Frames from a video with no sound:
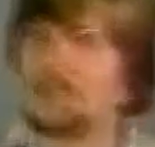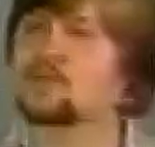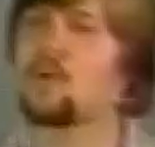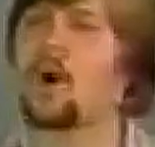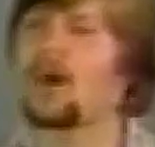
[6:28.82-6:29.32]
He's
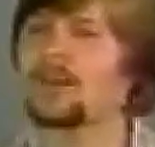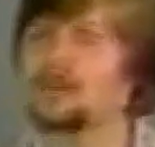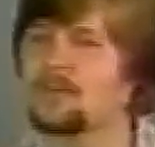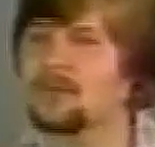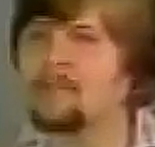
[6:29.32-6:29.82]
walled
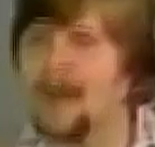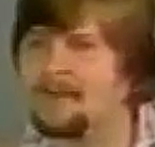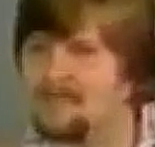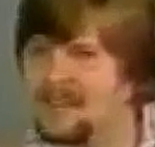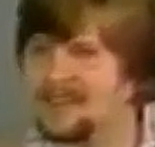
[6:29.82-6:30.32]
it with the
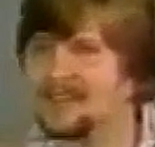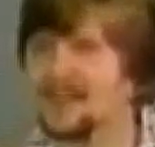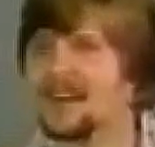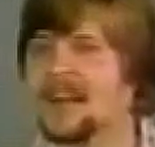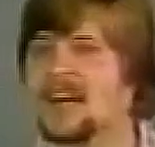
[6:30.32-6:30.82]
mountains
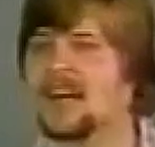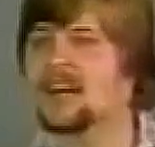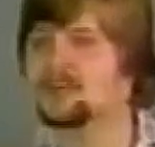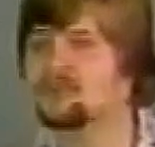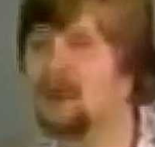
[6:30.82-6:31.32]
and
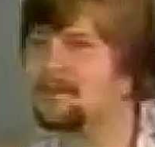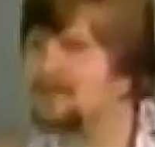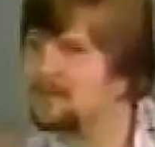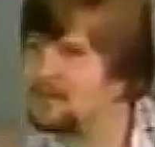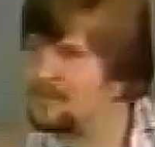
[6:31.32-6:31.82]
draped
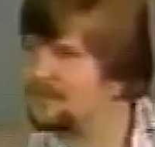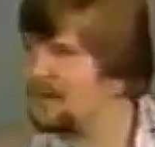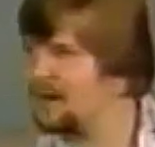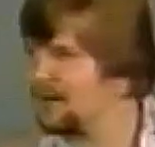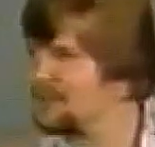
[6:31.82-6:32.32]
them with the
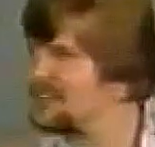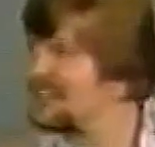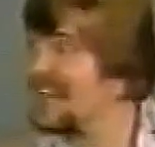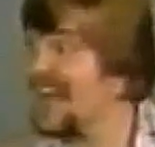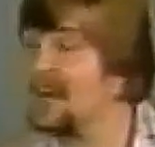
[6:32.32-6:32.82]
forests
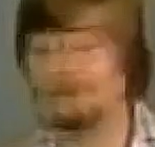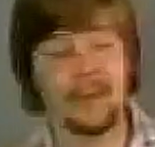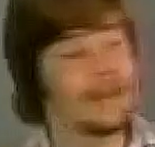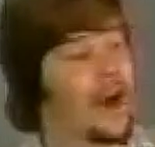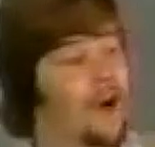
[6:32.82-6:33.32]
and
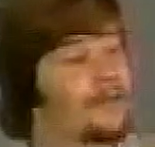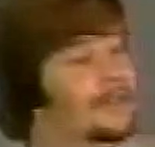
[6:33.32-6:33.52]
canopied over